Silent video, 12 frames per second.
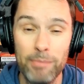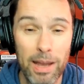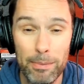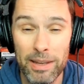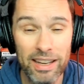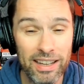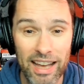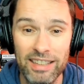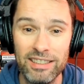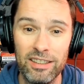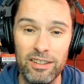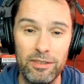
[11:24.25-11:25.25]
Maybe a
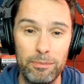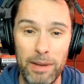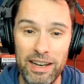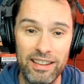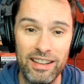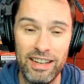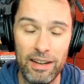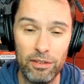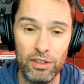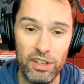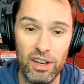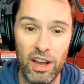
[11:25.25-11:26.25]
case of better the
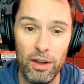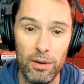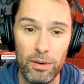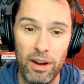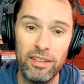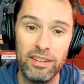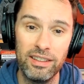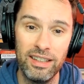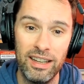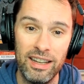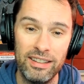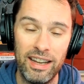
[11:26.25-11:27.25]
devil you know, rather than
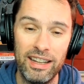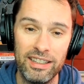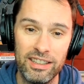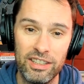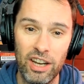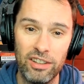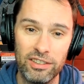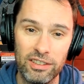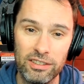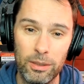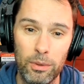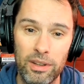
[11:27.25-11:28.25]
taking a chance on
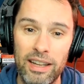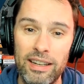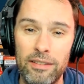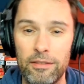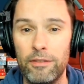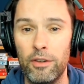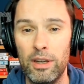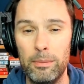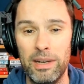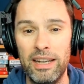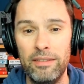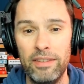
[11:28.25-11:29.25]
someone they didn't fully
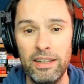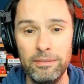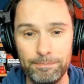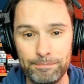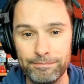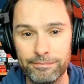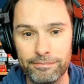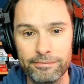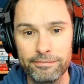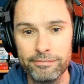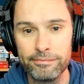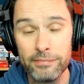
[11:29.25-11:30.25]
believe in.
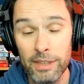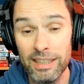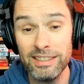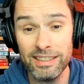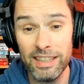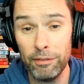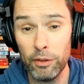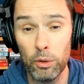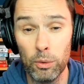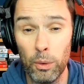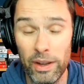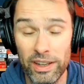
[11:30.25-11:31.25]
It's a
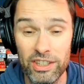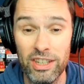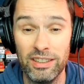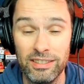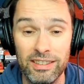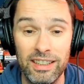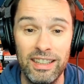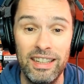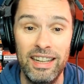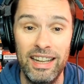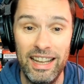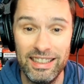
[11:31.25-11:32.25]
difficult question,
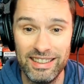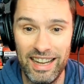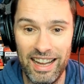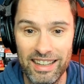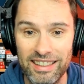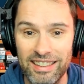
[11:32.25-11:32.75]
isn't it?